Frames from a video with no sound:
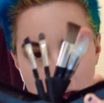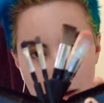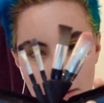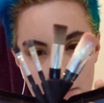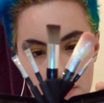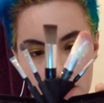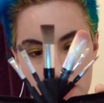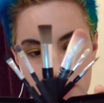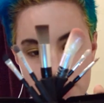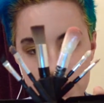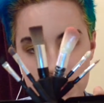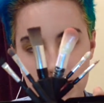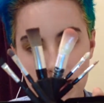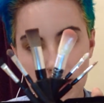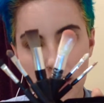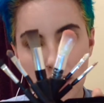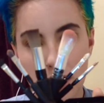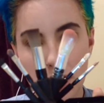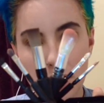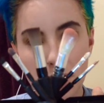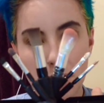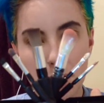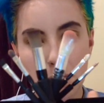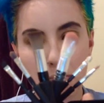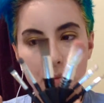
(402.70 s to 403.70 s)
amazing
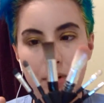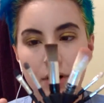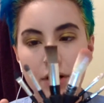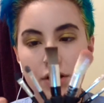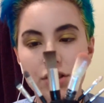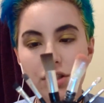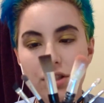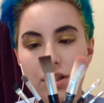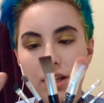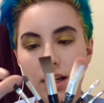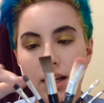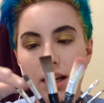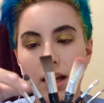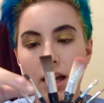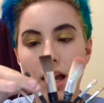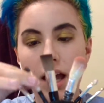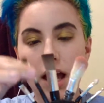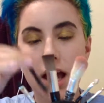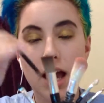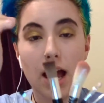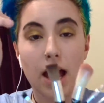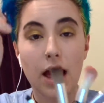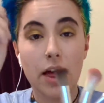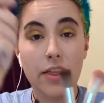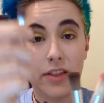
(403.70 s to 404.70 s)
brush thing,
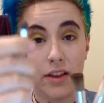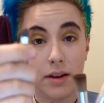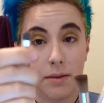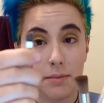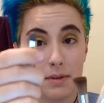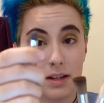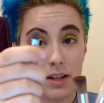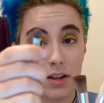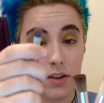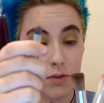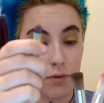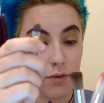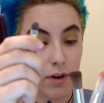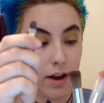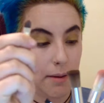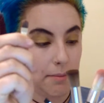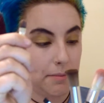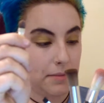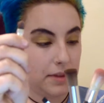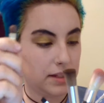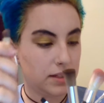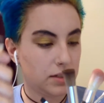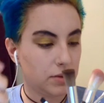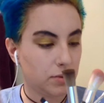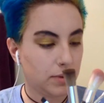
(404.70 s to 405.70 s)
and then I'm going to
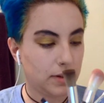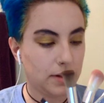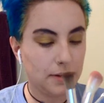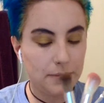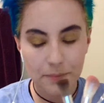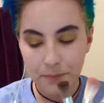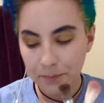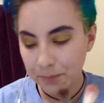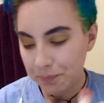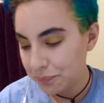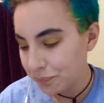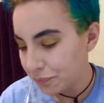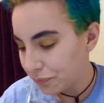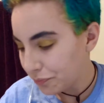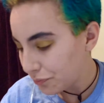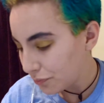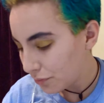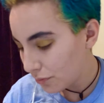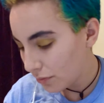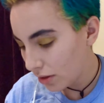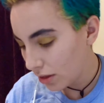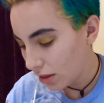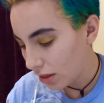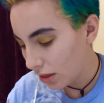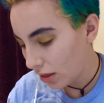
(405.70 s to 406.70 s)
grab this one,
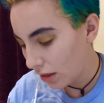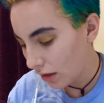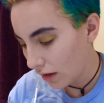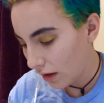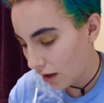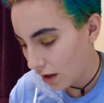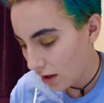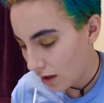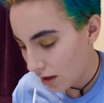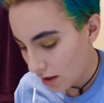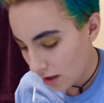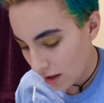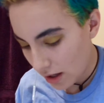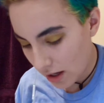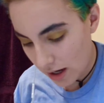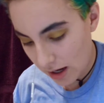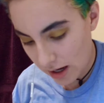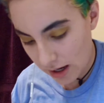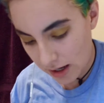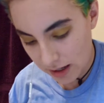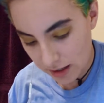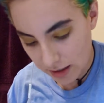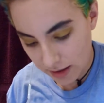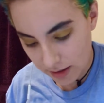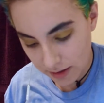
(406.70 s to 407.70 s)

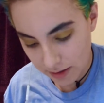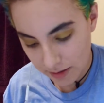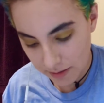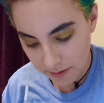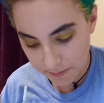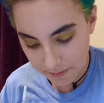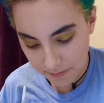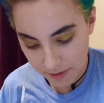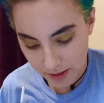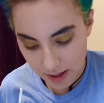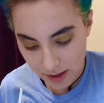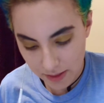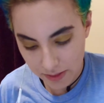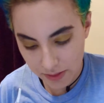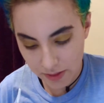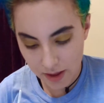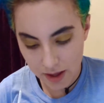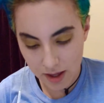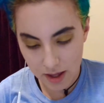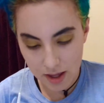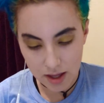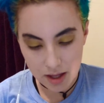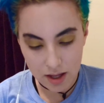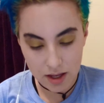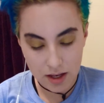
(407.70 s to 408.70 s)
and
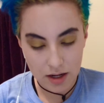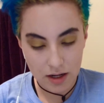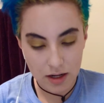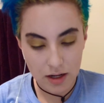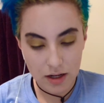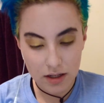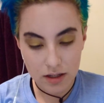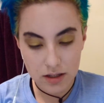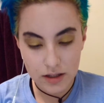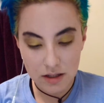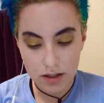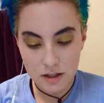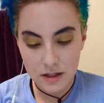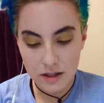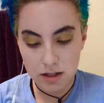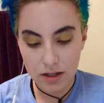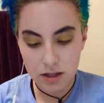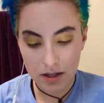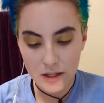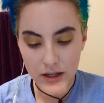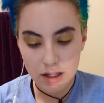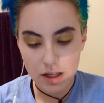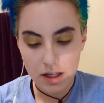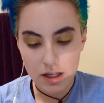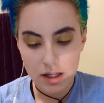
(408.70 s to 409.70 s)
then
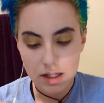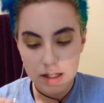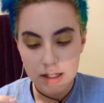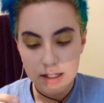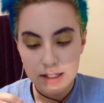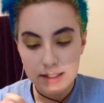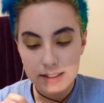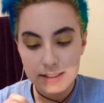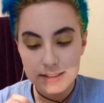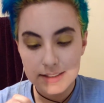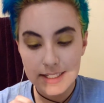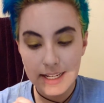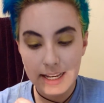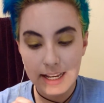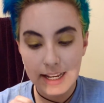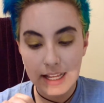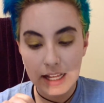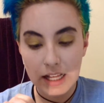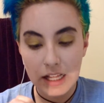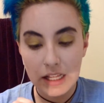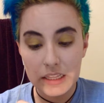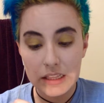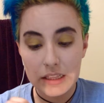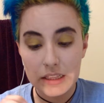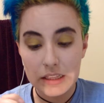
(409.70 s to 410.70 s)

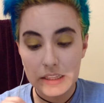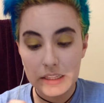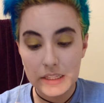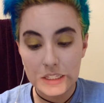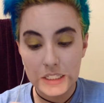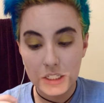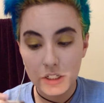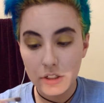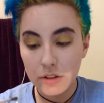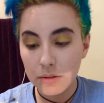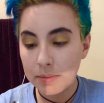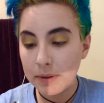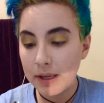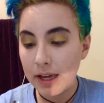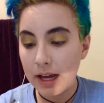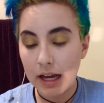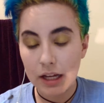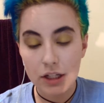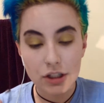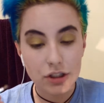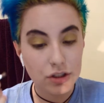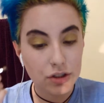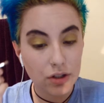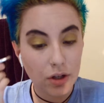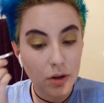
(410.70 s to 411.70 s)
take a little bit,
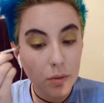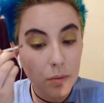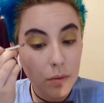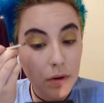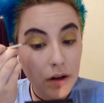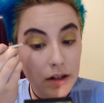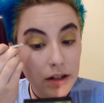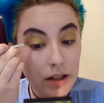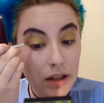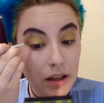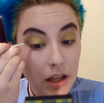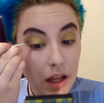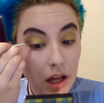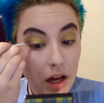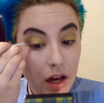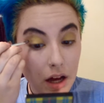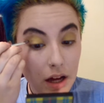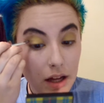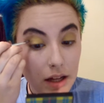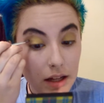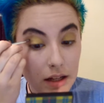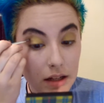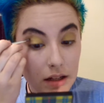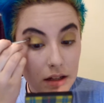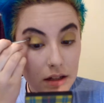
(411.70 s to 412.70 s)
I don't want a
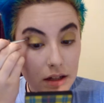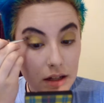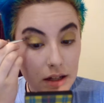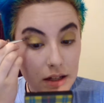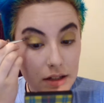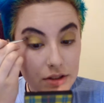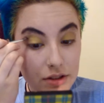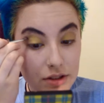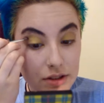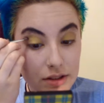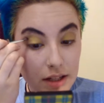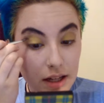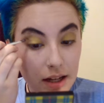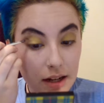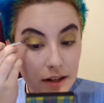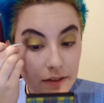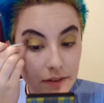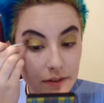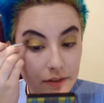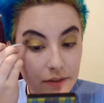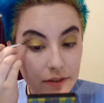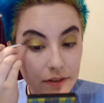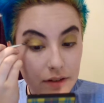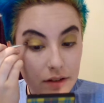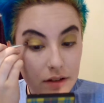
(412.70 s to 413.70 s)
lot, and just kind
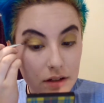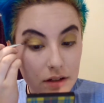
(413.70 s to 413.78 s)
of